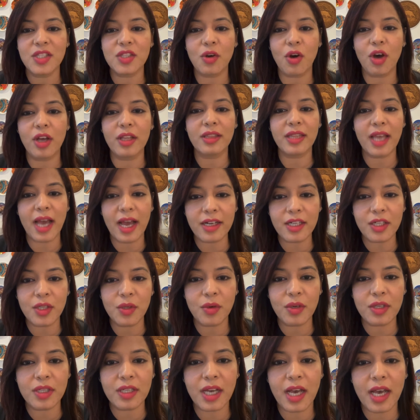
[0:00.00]
So on that
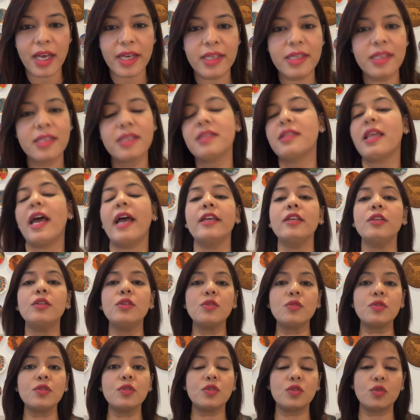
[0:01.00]
note, guys,
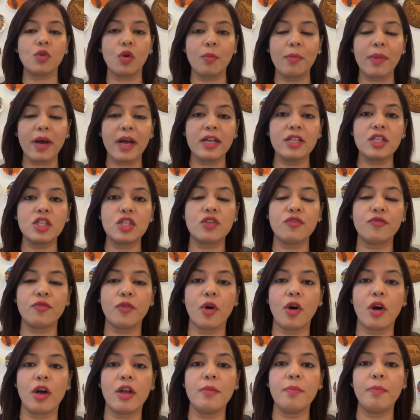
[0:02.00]
thank you so much
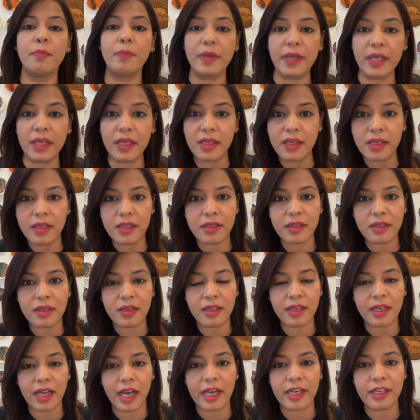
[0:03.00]
for being here
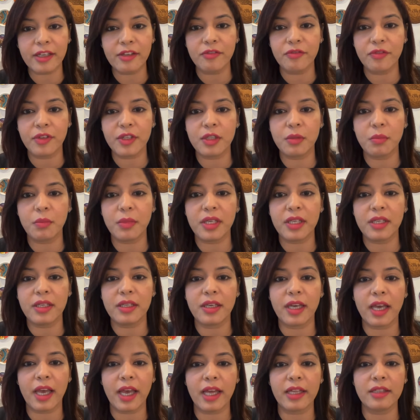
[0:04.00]
live with
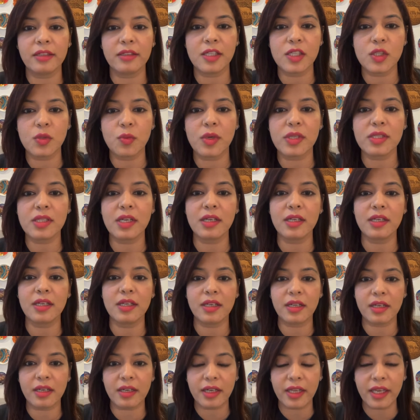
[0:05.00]
me. And this was a
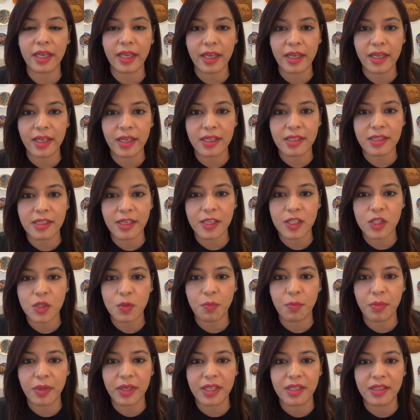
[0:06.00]
great
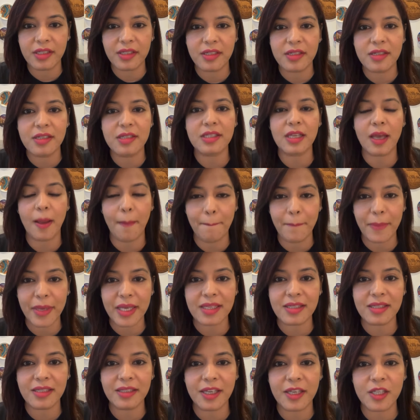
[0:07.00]
experience,
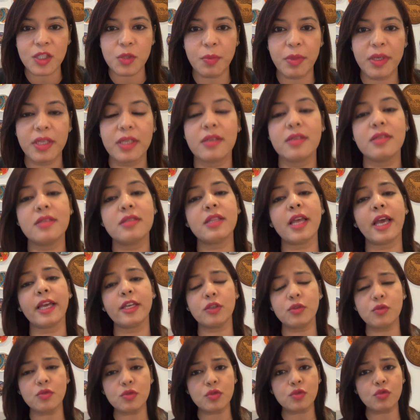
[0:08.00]
amazing experience.
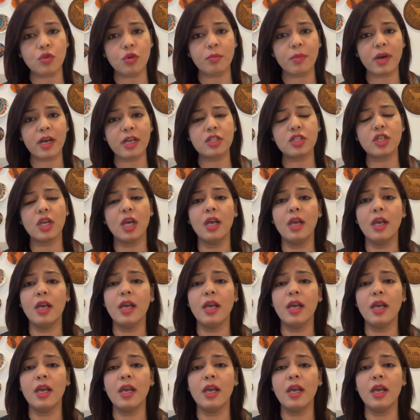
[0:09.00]
Thank you so much.